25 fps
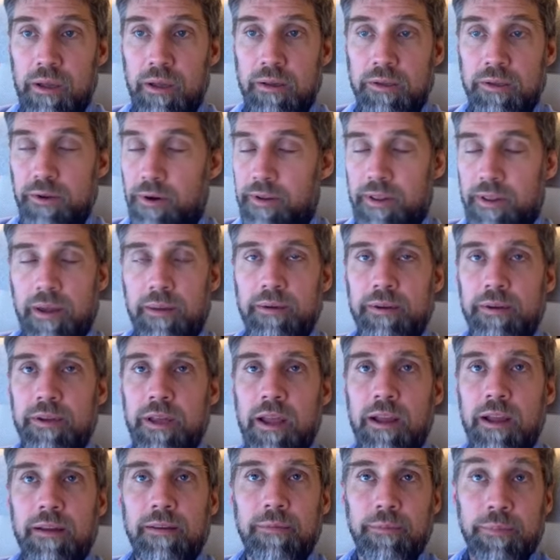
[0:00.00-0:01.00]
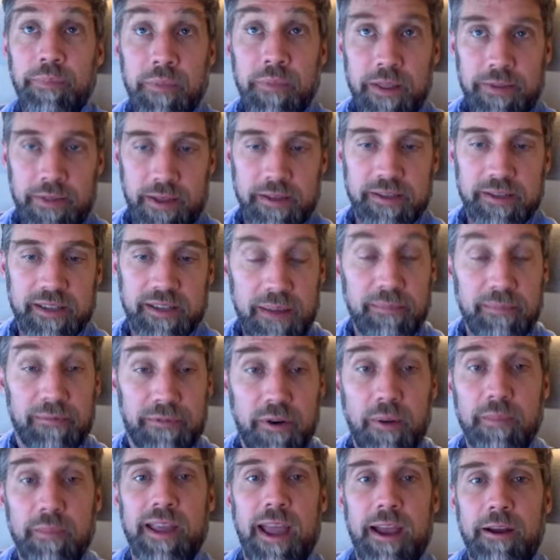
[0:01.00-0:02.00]
sorry, that stem
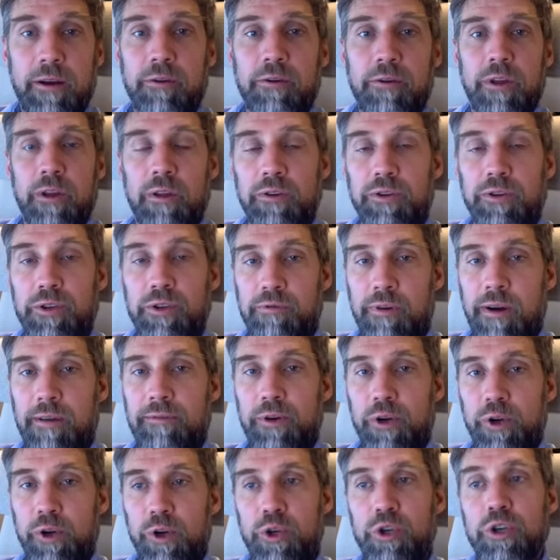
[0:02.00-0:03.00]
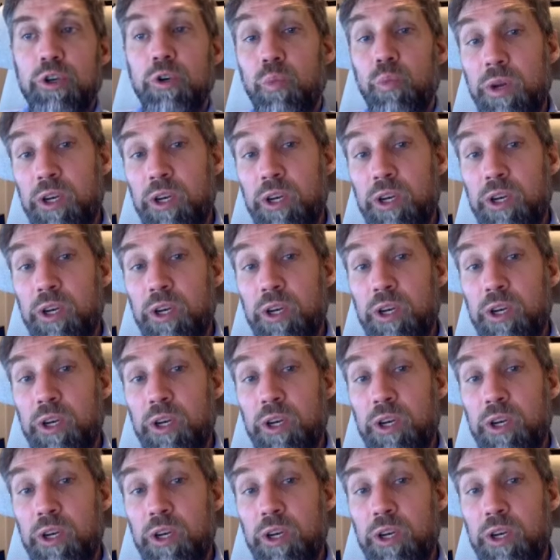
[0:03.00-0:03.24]
from the agricultural revolution,